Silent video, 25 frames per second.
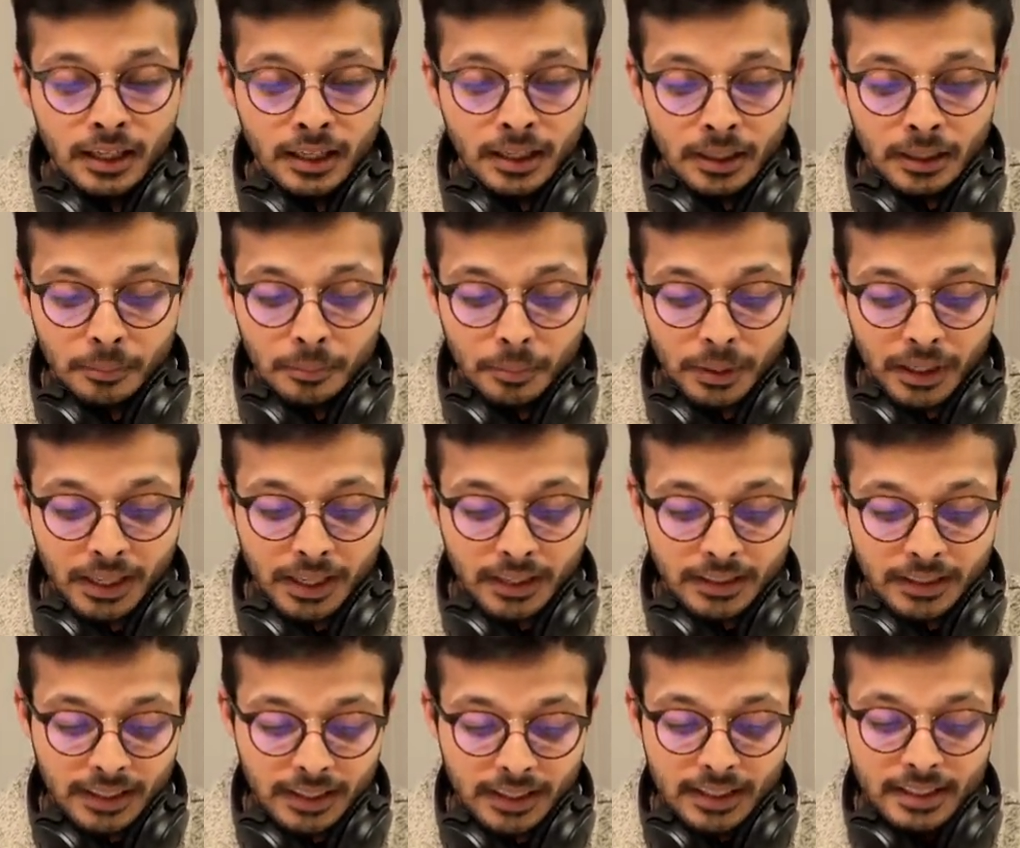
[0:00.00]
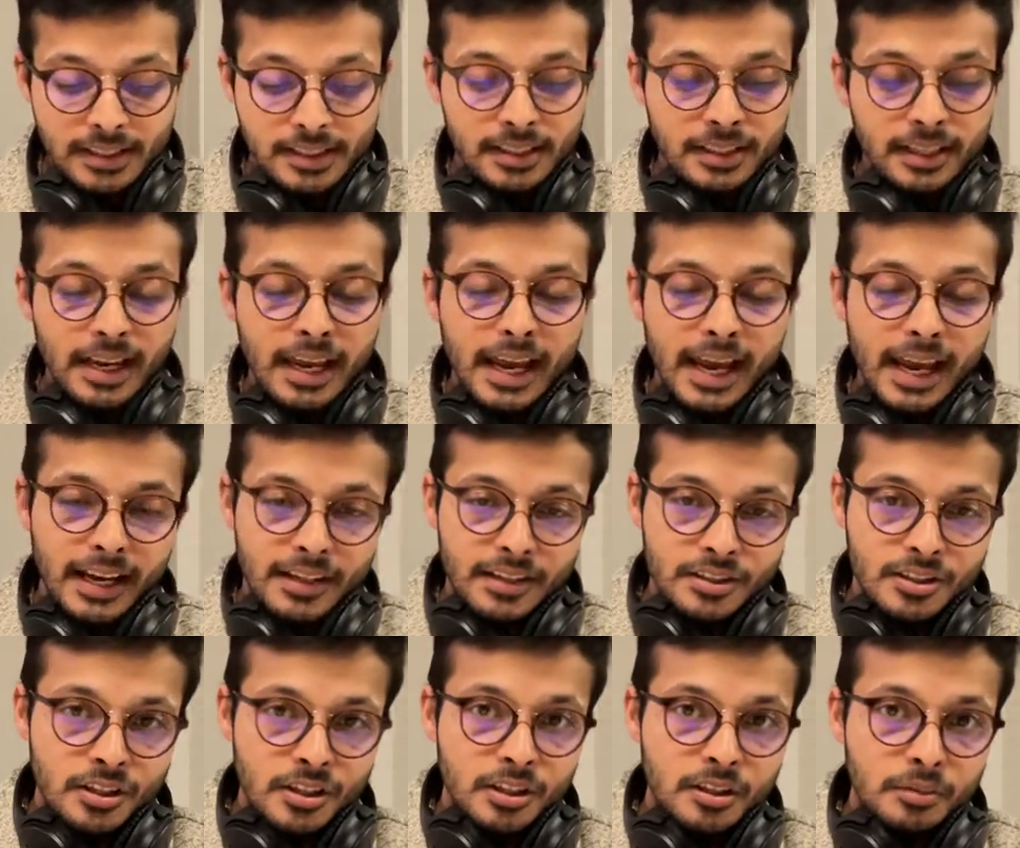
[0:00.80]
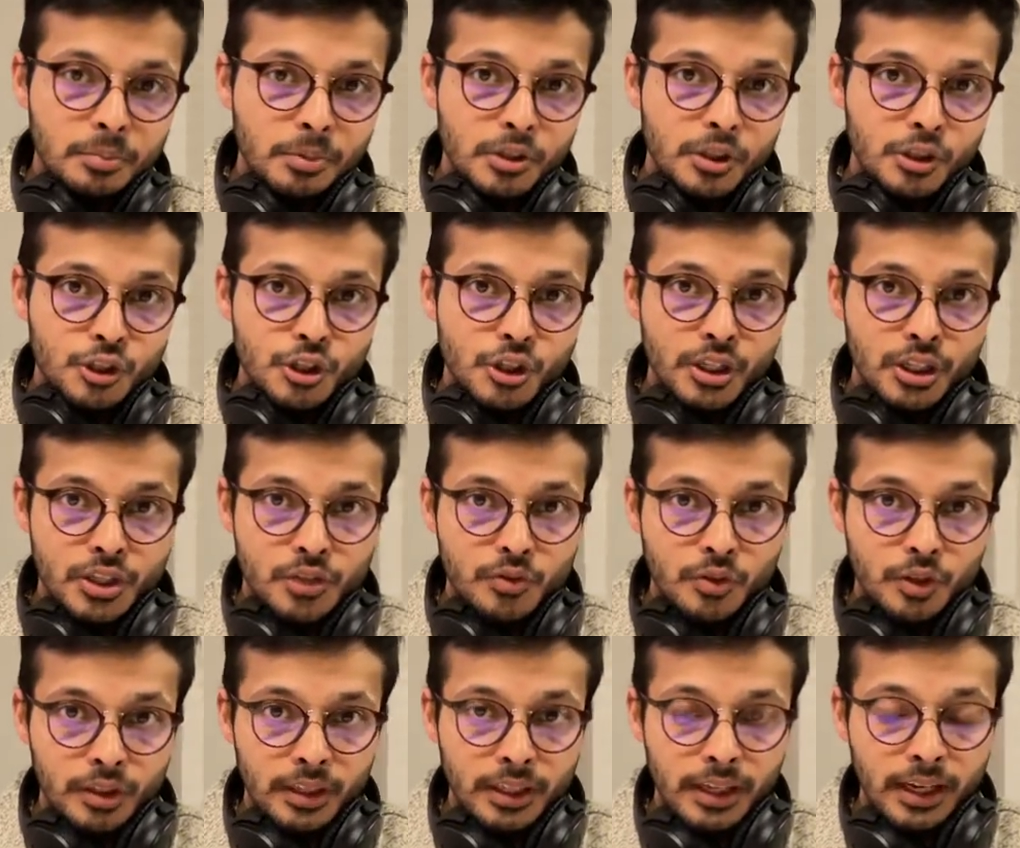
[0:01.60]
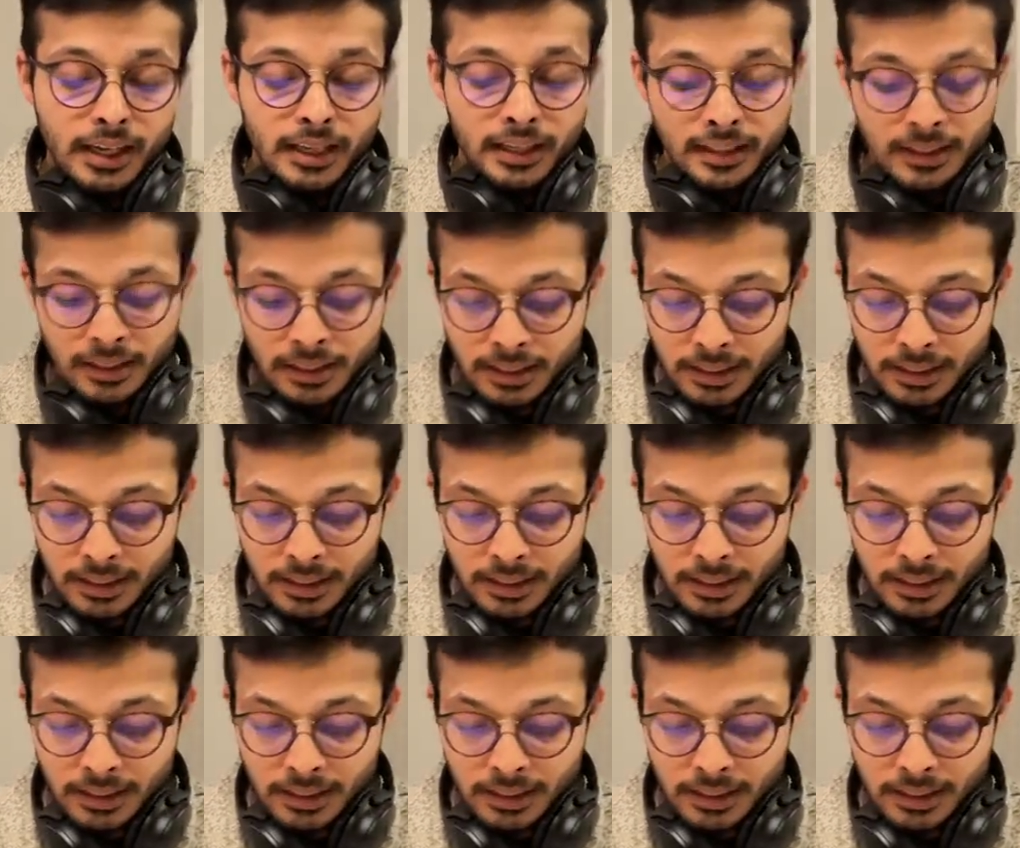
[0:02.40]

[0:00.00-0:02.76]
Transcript: but I think it's an excellent purchase for that.